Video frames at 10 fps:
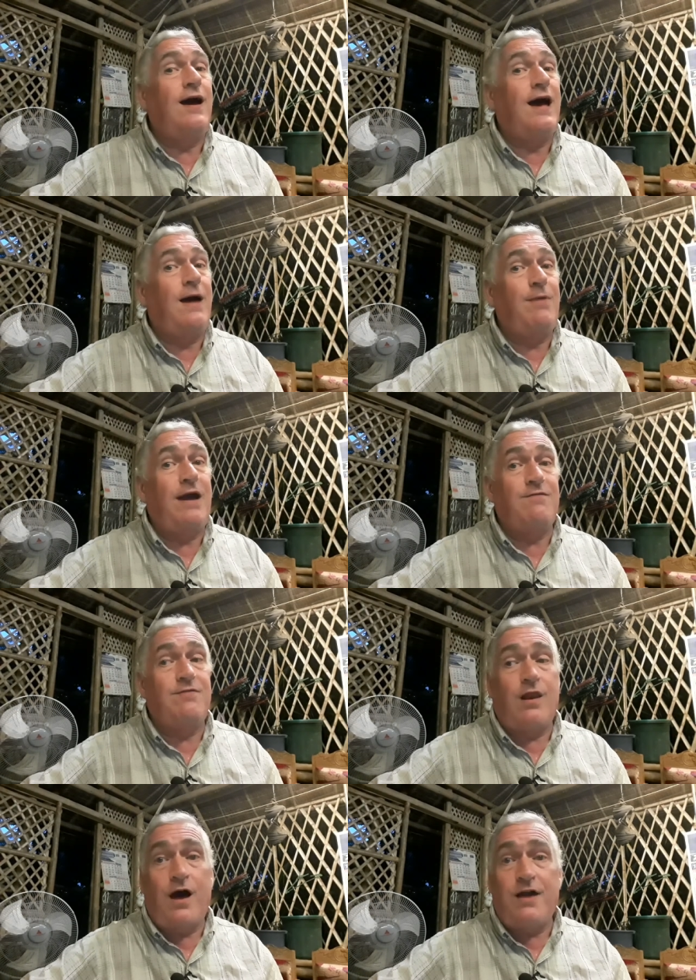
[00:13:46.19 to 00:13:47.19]
I'm having
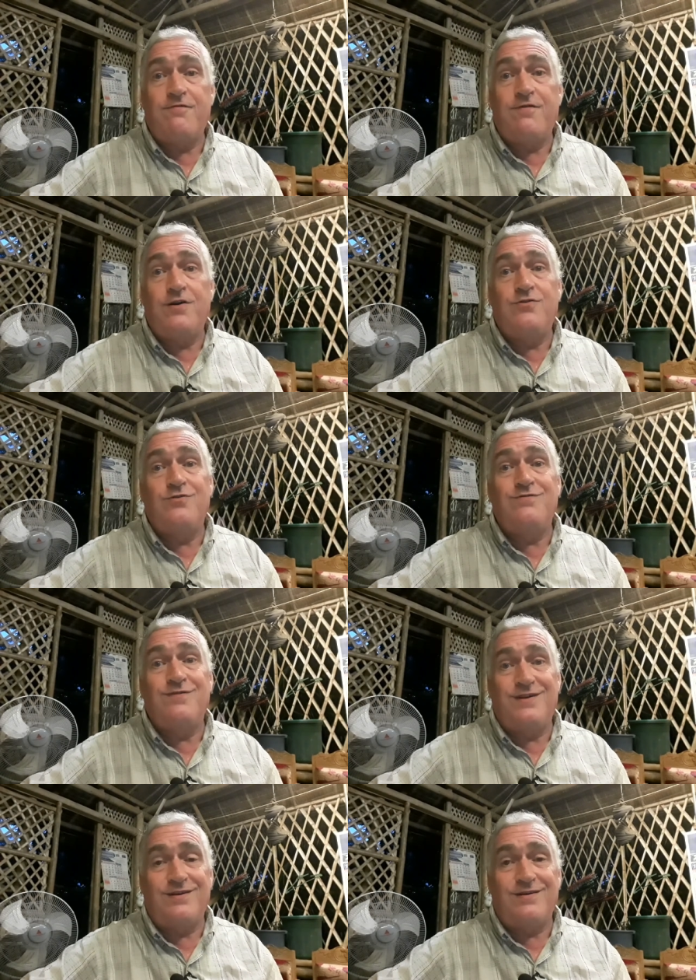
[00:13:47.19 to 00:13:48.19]
a lot of fun doing
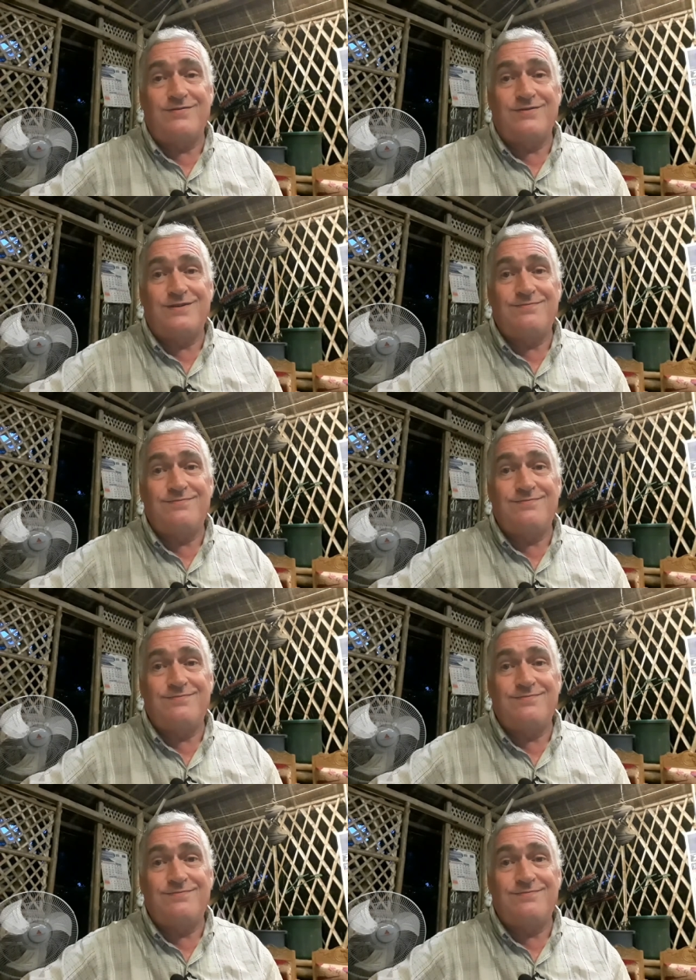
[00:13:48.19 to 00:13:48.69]
videos.